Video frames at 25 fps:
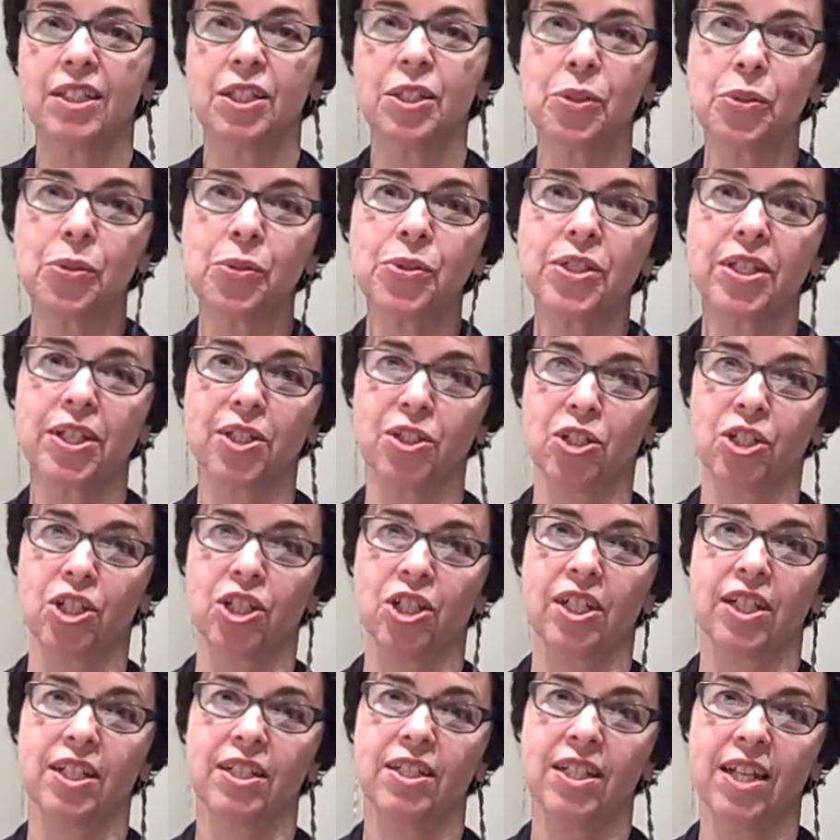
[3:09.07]

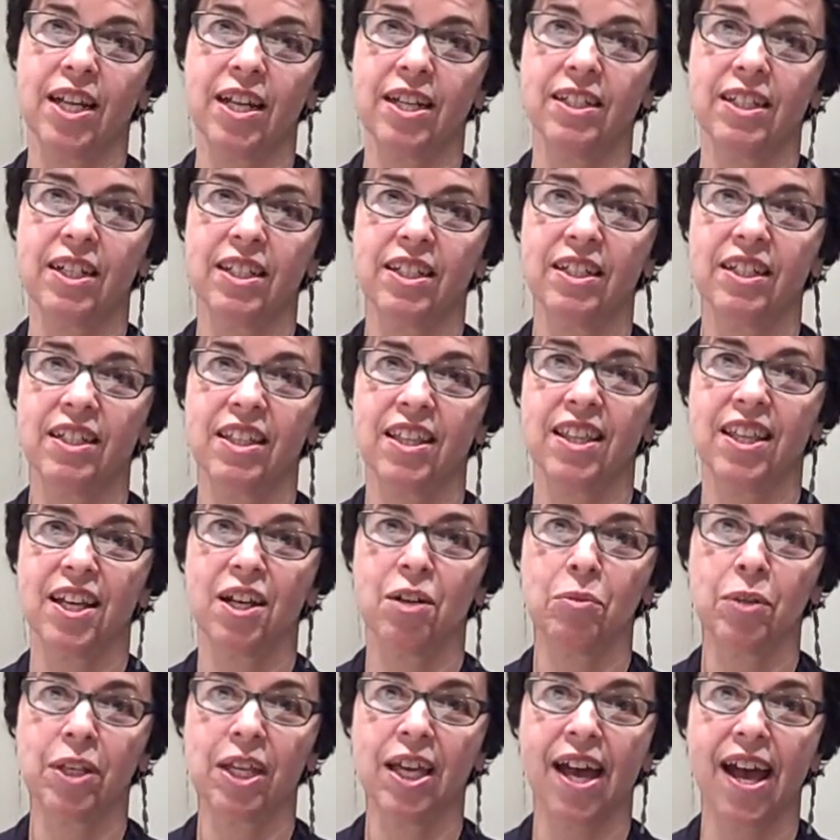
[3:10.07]
usage data
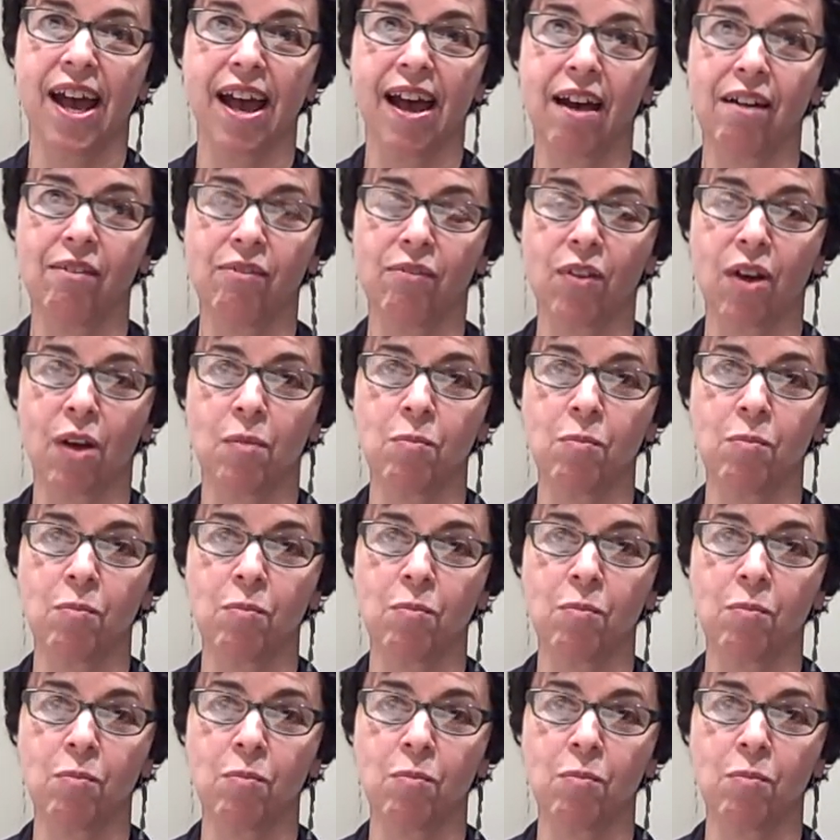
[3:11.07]
that we have.